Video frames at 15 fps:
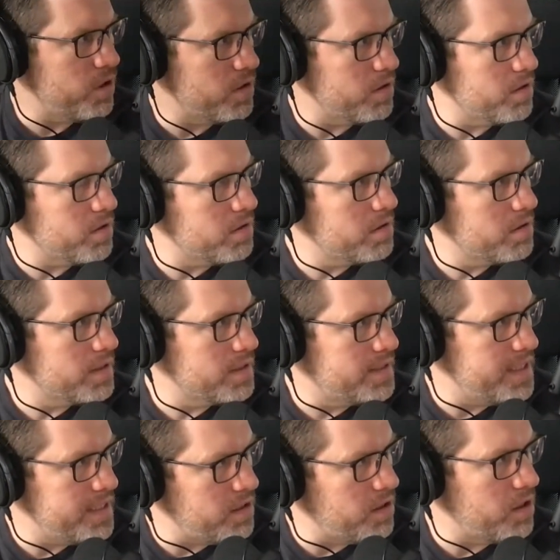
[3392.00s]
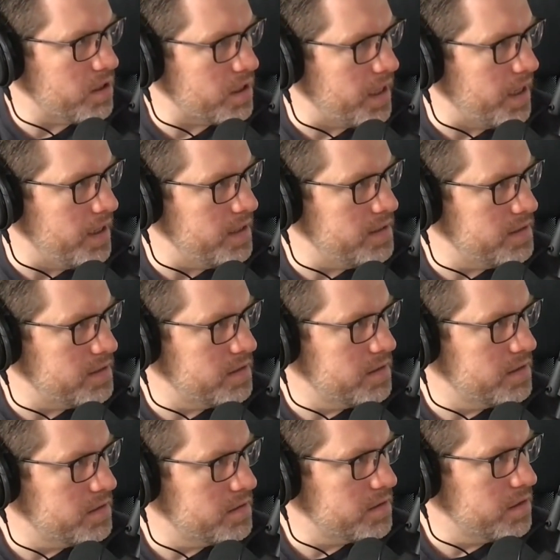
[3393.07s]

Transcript: someone did organise,